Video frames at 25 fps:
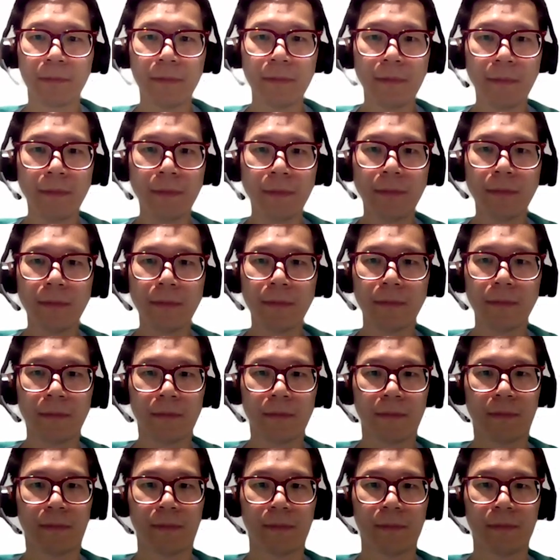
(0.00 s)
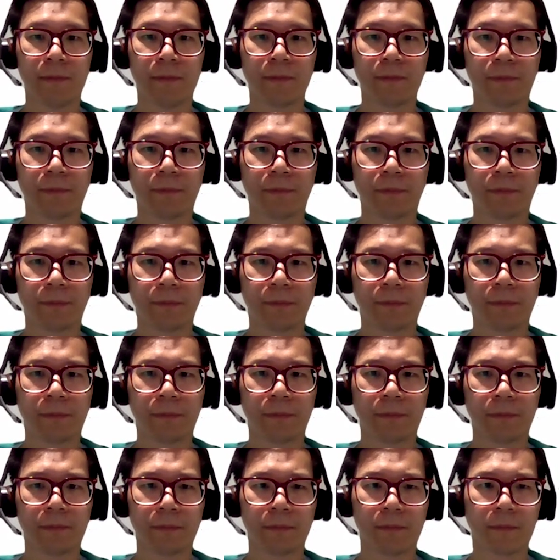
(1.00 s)

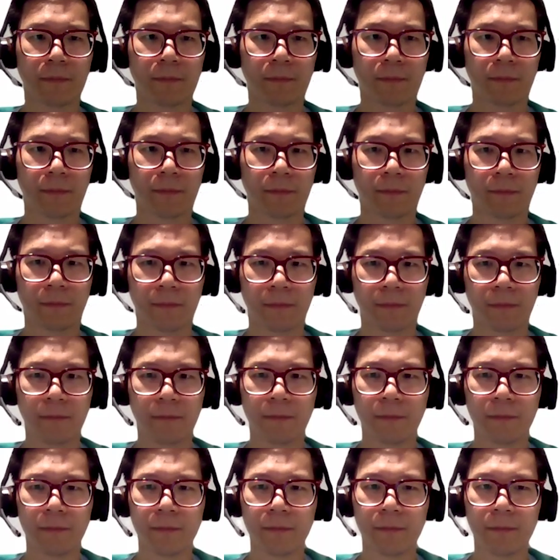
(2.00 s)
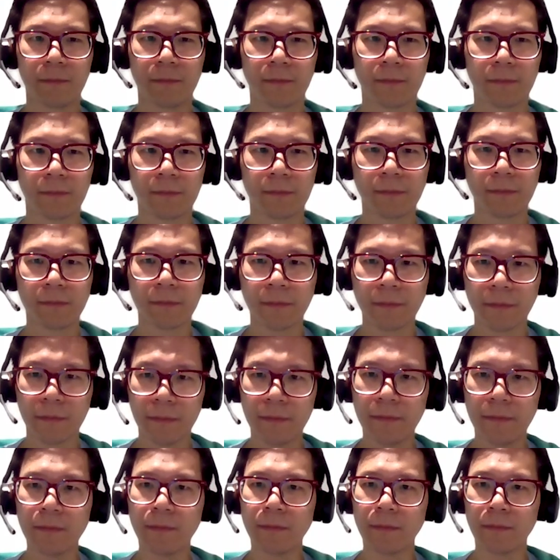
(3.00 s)

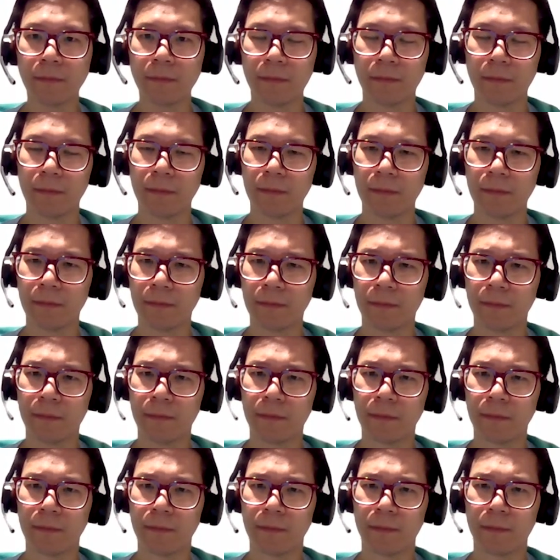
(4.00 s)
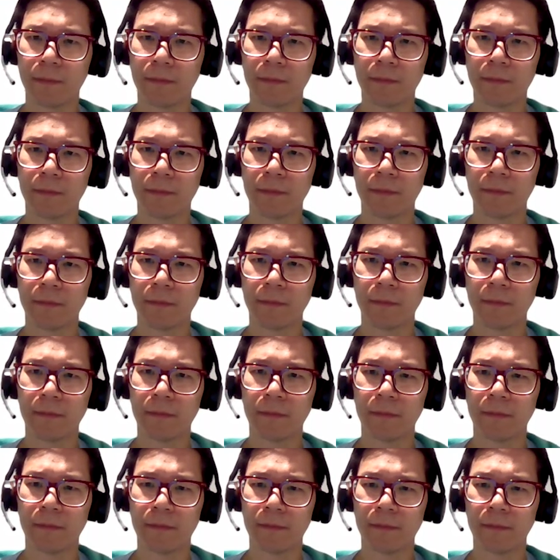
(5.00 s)

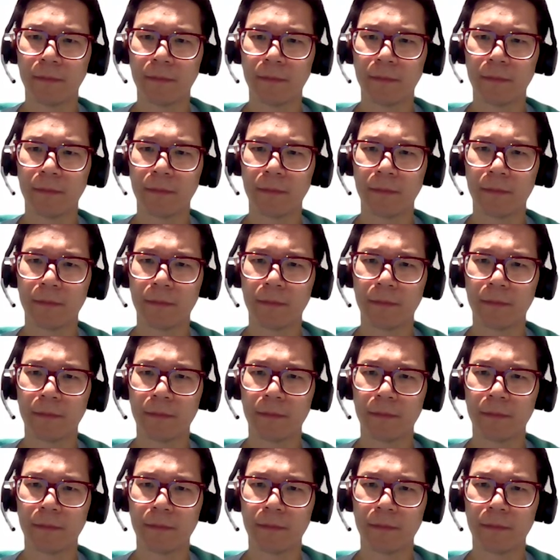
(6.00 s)
(not speaking)